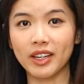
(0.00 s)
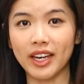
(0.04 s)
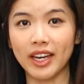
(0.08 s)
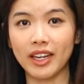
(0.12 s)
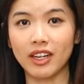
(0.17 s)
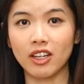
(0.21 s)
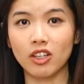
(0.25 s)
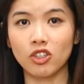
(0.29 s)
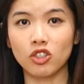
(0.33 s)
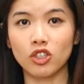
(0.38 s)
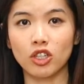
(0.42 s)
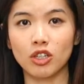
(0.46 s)
get
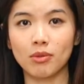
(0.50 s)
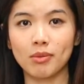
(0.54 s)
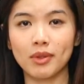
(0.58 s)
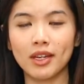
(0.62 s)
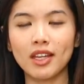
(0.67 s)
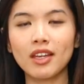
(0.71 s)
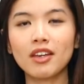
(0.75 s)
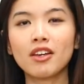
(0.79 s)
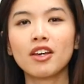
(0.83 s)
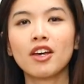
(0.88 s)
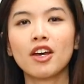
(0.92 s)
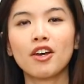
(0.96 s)
in
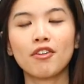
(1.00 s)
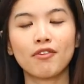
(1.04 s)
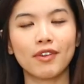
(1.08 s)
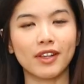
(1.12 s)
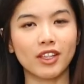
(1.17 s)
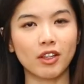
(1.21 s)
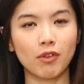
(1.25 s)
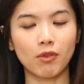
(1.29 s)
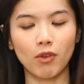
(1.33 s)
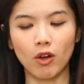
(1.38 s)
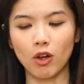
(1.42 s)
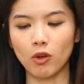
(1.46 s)
Germany. First
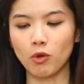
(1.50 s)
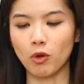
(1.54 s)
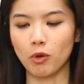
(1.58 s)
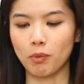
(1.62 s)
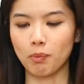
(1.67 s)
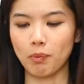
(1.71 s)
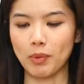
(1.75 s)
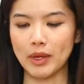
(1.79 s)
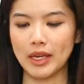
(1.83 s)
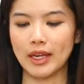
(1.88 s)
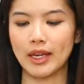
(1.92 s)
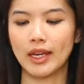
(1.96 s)
of all
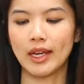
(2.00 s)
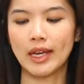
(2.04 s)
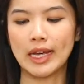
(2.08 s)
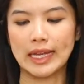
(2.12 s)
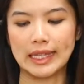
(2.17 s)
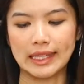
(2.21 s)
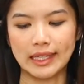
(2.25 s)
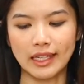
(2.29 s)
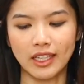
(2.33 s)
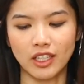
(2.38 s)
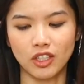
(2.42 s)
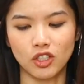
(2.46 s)
would be
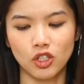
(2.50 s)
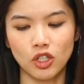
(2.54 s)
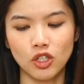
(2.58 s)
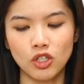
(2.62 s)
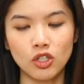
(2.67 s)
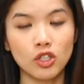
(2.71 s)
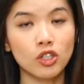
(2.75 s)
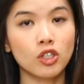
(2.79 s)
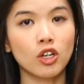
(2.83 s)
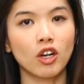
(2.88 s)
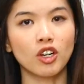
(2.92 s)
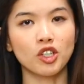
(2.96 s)
these
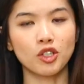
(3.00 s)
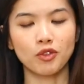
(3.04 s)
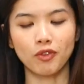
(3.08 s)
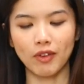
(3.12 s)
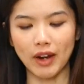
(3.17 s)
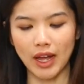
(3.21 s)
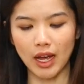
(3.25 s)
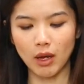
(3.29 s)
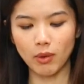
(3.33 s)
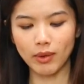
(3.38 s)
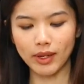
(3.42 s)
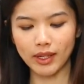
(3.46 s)
ginger torch
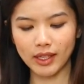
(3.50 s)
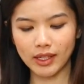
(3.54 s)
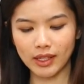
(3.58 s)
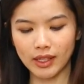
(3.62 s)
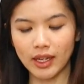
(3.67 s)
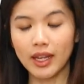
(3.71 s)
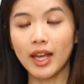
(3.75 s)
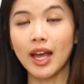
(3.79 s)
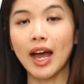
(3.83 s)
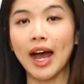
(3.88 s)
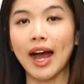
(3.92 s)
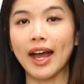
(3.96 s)
flowers.
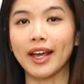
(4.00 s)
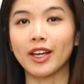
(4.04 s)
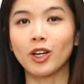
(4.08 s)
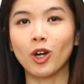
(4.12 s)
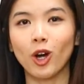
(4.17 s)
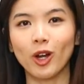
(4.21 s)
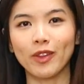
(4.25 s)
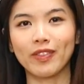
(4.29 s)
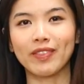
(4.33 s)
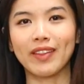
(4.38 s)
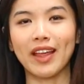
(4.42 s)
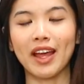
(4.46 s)
I
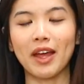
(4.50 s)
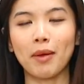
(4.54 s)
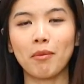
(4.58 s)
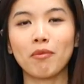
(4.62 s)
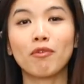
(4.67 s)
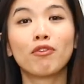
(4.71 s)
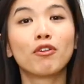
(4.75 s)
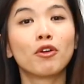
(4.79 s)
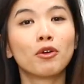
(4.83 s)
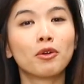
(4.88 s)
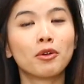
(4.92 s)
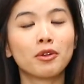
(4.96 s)
got them
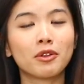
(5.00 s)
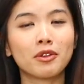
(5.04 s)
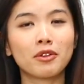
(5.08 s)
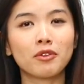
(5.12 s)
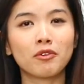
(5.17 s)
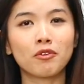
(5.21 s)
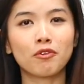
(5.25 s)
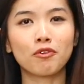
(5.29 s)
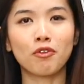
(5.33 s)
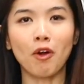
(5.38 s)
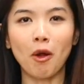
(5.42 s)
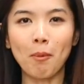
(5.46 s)
flown
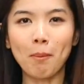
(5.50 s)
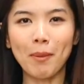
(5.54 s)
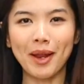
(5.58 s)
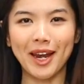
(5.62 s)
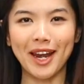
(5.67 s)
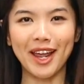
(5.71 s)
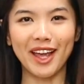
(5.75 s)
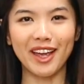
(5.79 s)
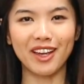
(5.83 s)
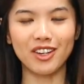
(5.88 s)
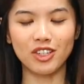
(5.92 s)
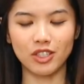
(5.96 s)
from
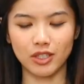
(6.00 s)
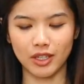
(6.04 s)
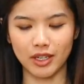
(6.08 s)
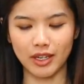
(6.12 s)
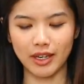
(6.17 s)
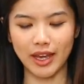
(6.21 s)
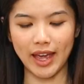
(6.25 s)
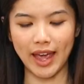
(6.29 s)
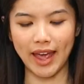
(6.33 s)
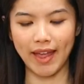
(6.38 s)
Malaysia